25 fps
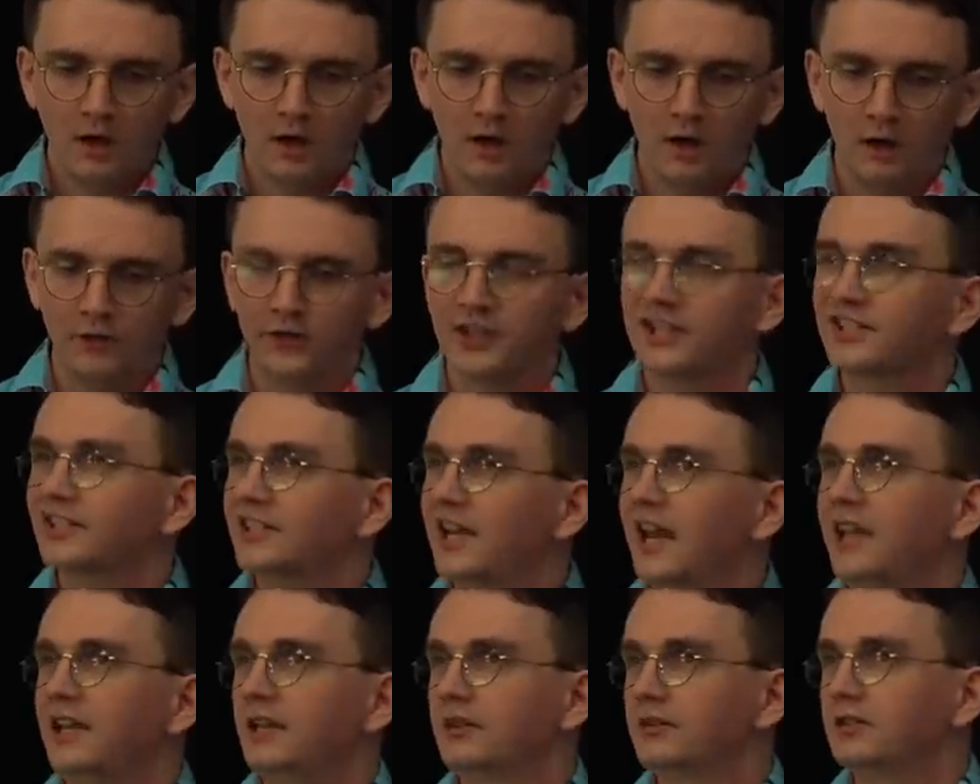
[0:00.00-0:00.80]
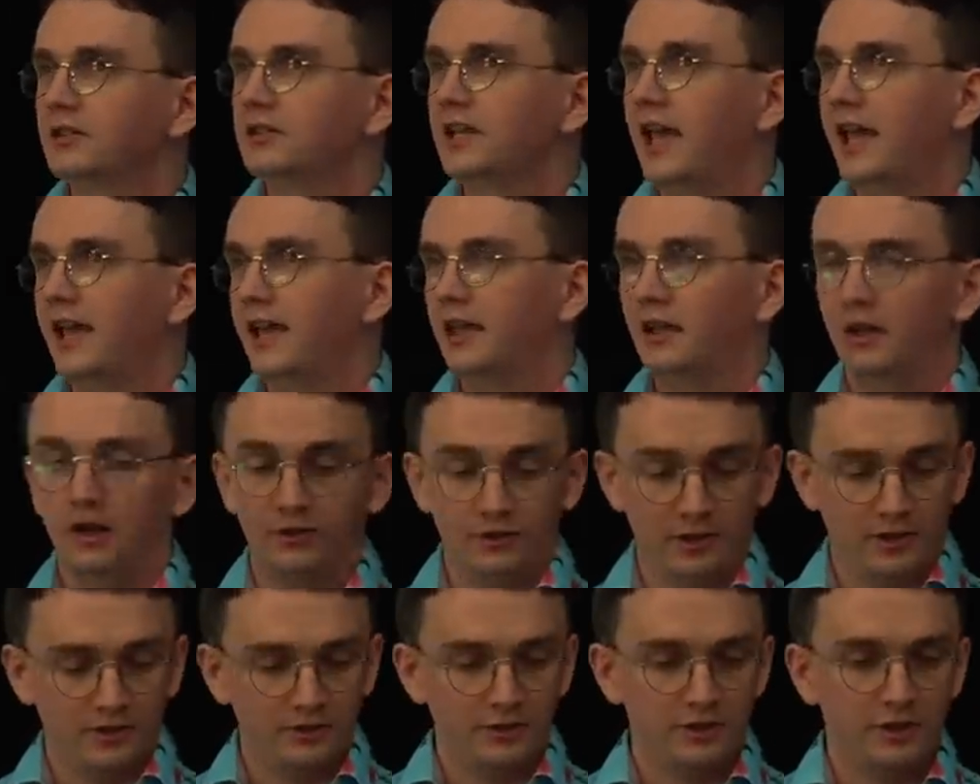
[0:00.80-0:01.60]
On the second day, on
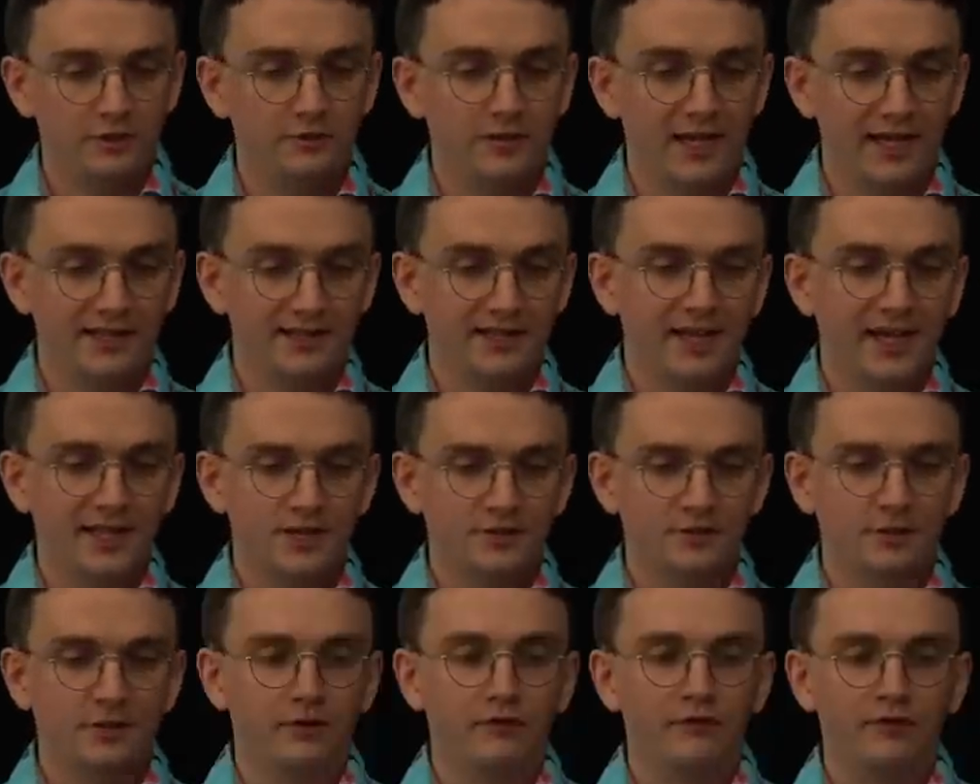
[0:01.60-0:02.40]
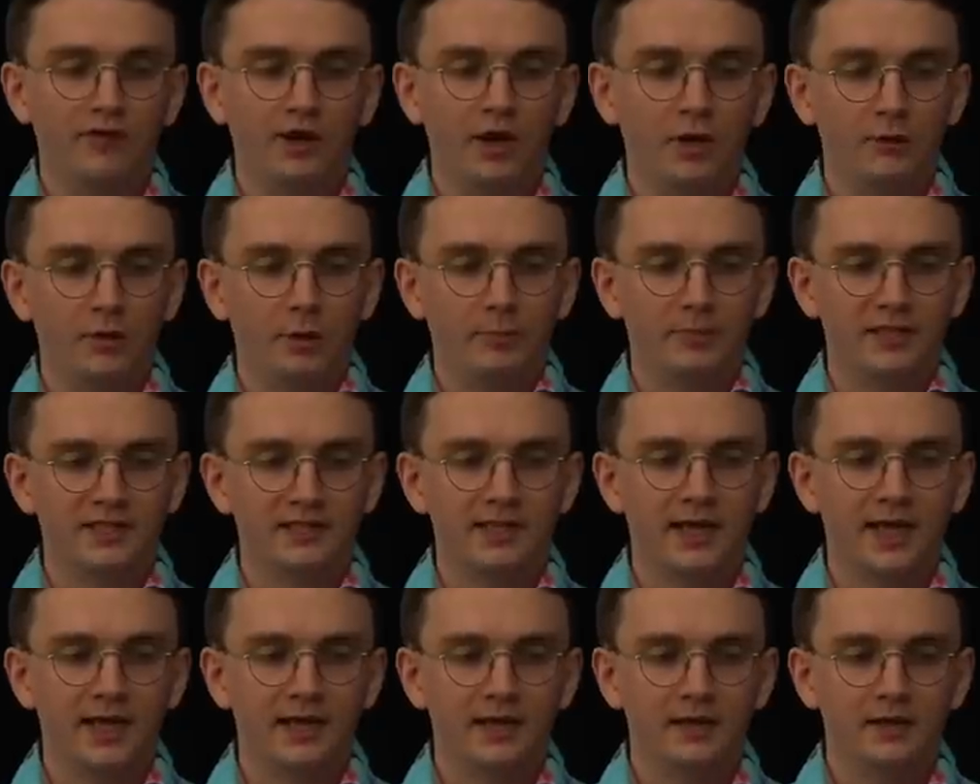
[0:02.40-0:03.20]
the two days later, on the follow-up
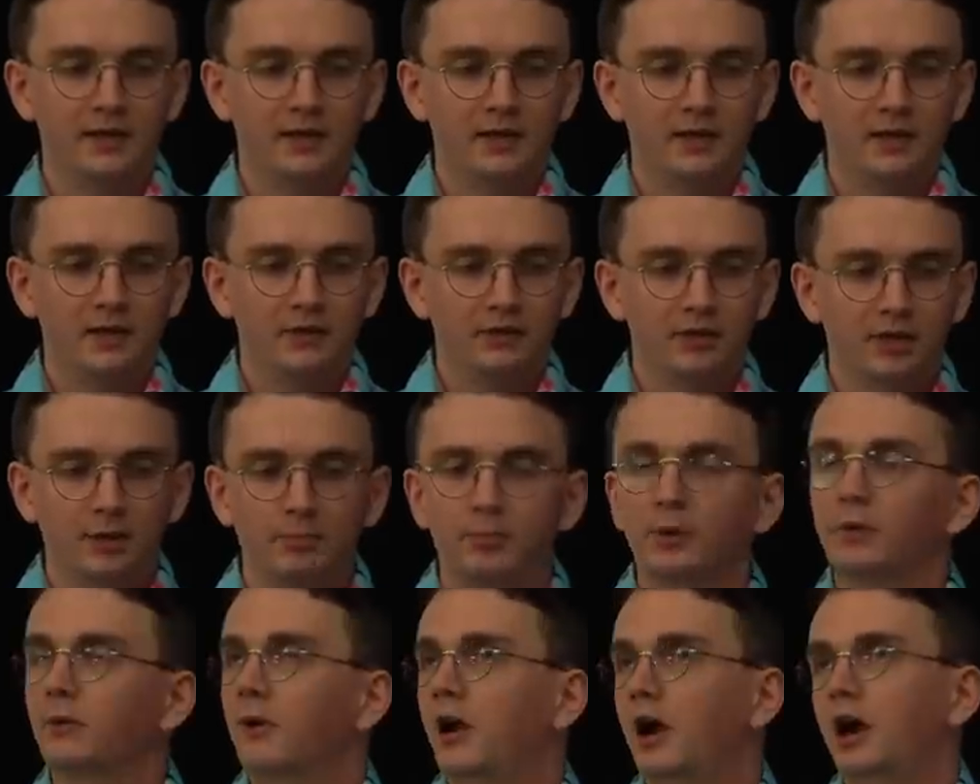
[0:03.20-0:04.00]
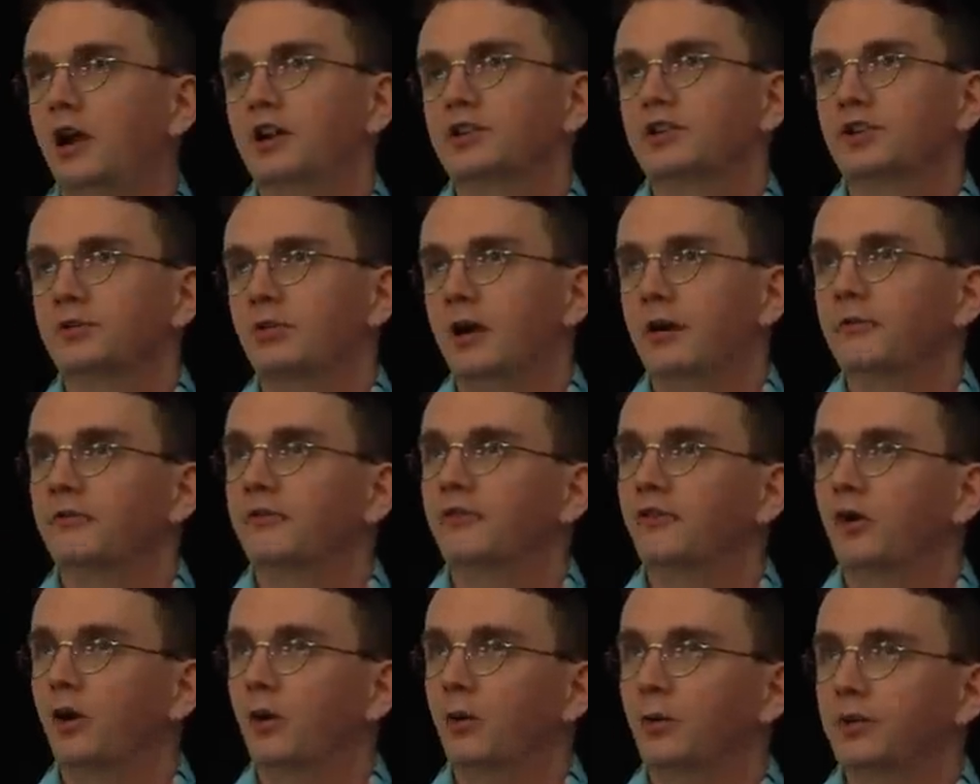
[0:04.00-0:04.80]
attack, the barrage crept
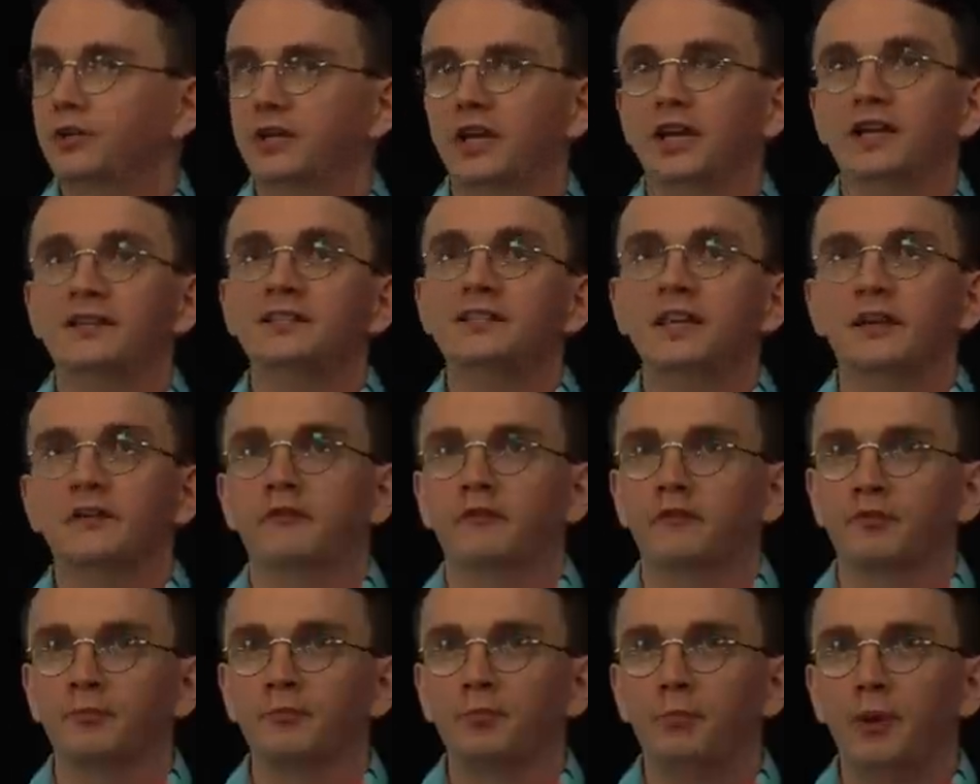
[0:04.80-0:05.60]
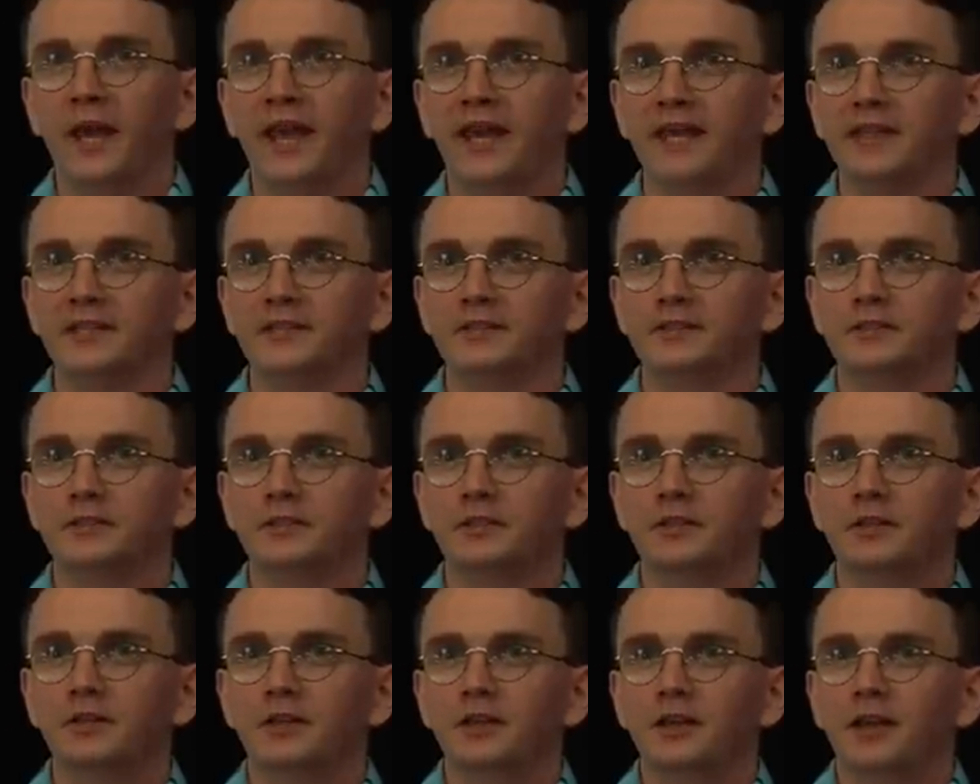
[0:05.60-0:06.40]
forward at a different pace,
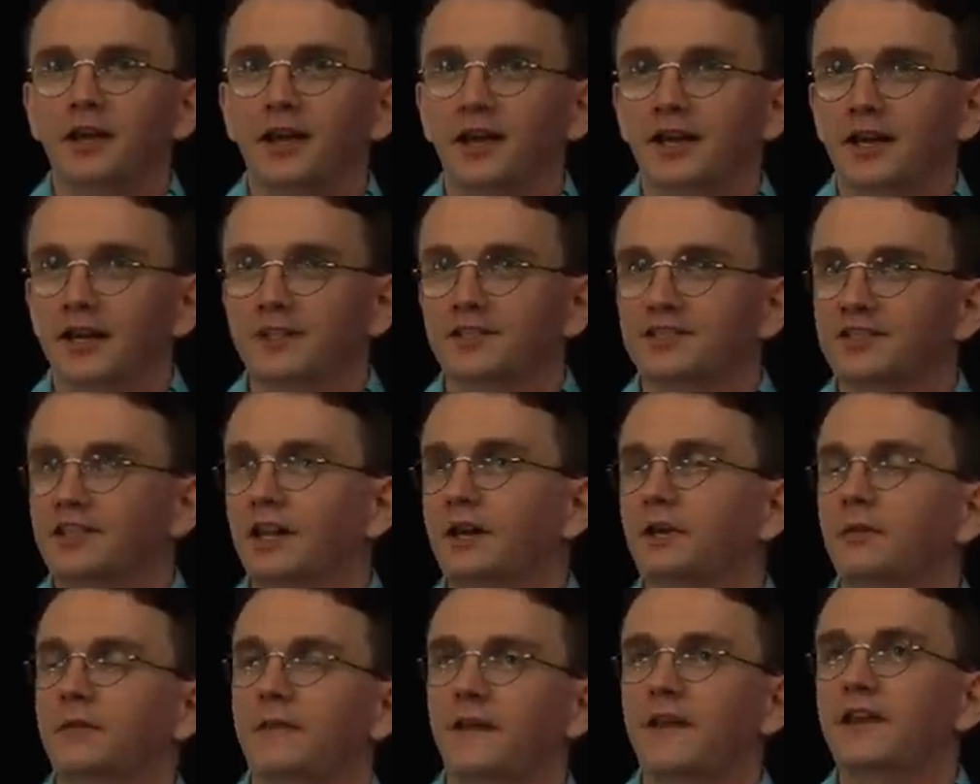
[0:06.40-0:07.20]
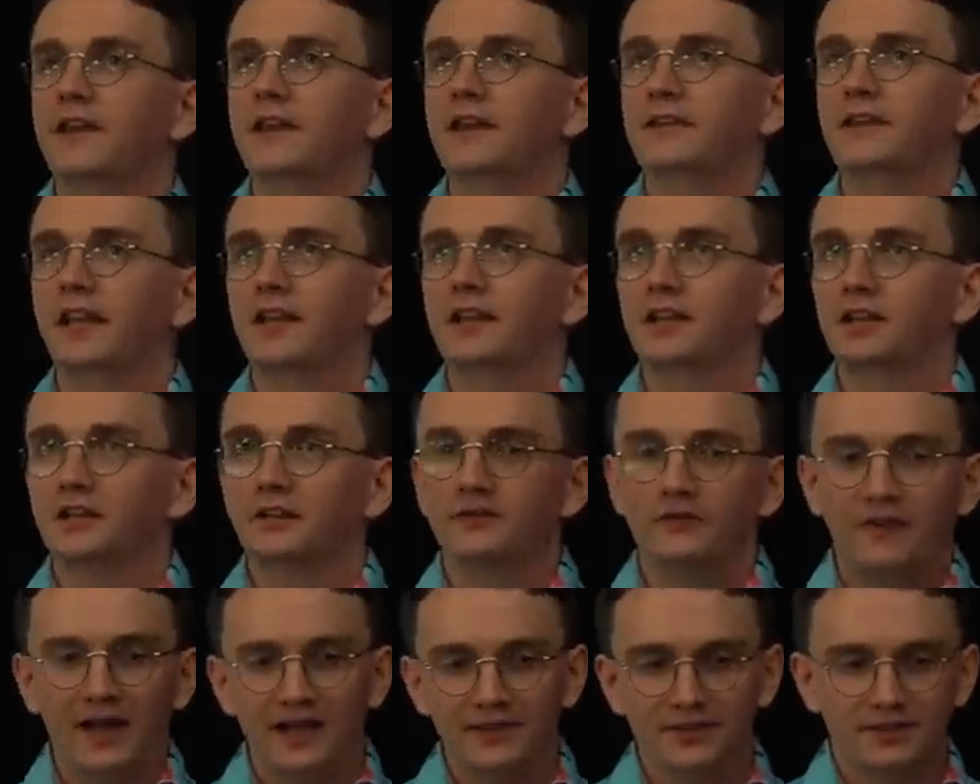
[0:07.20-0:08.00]
and still thinking they could
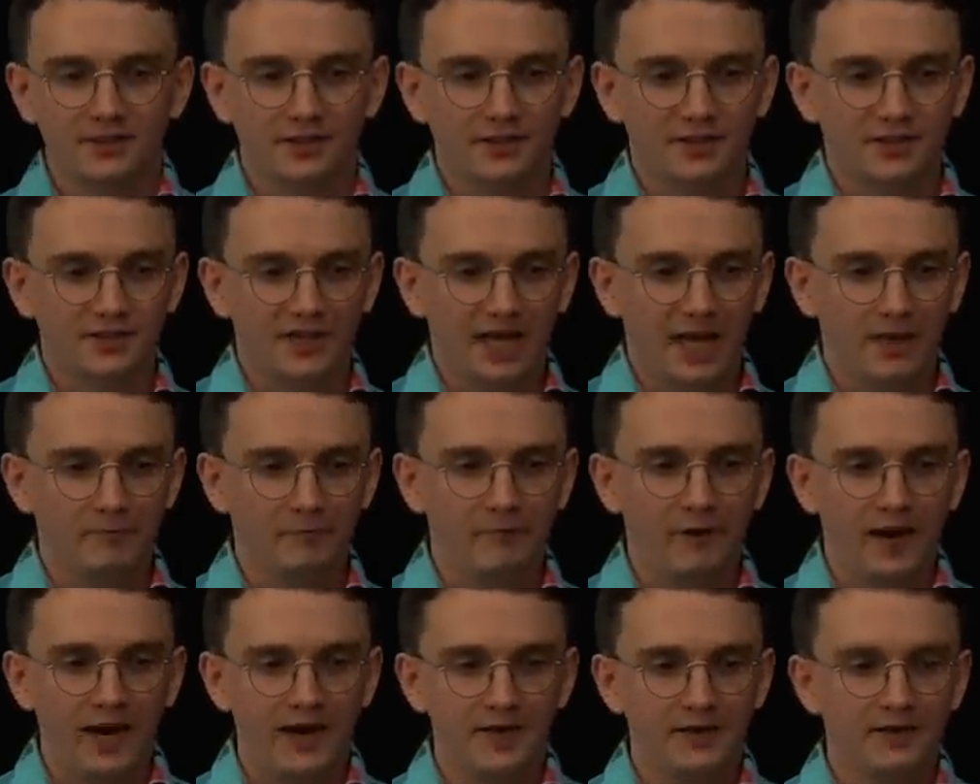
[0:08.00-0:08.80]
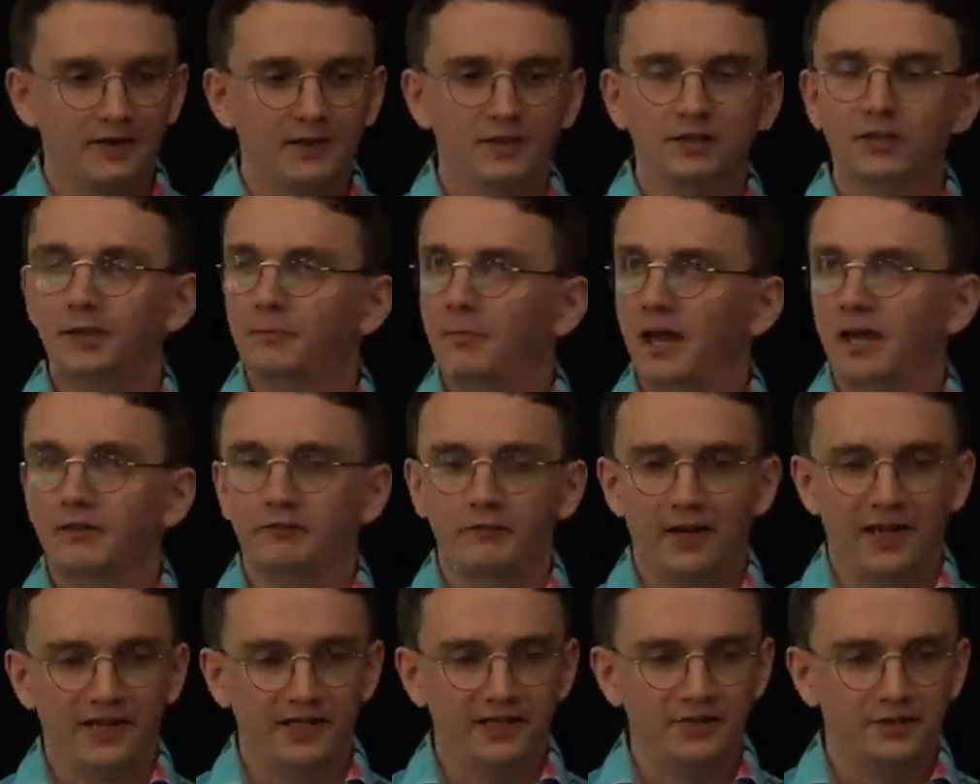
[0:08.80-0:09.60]
advance at the same rate, the men
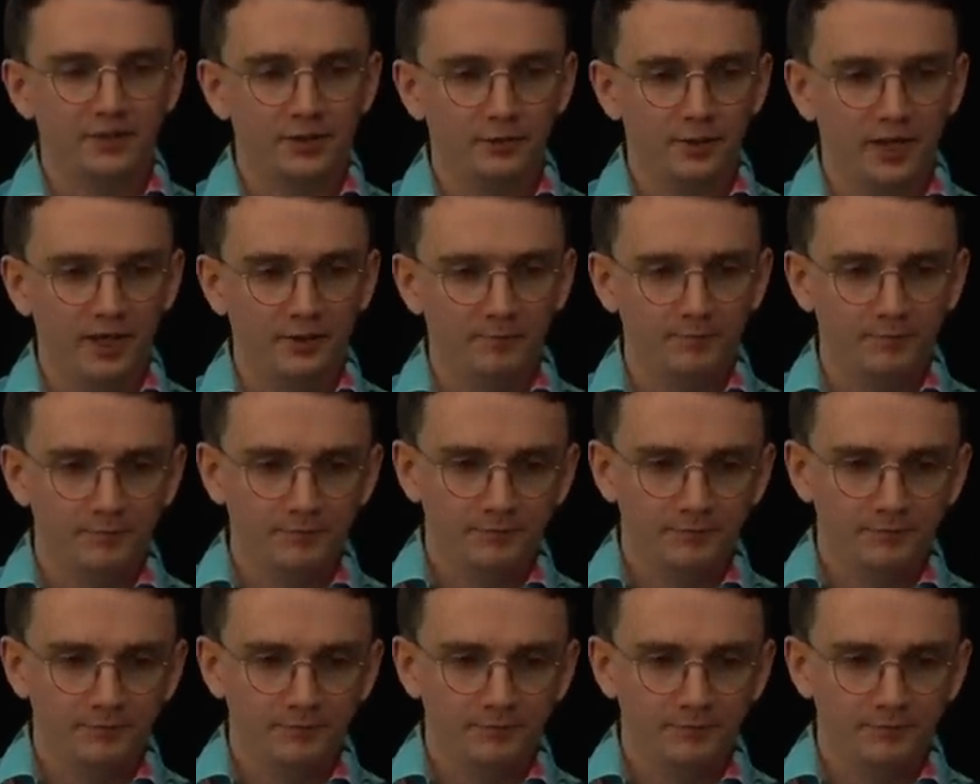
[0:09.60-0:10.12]
ran into it.